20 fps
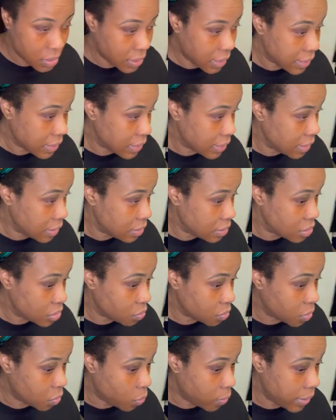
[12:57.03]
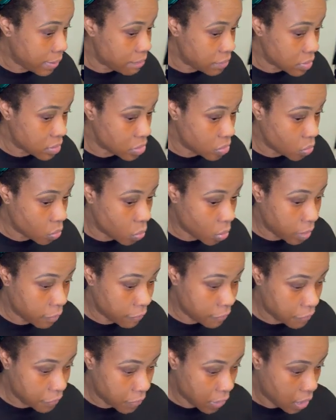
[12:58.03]
I can, just want to wipe this off
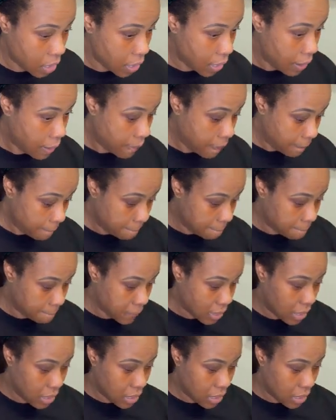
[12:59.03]
my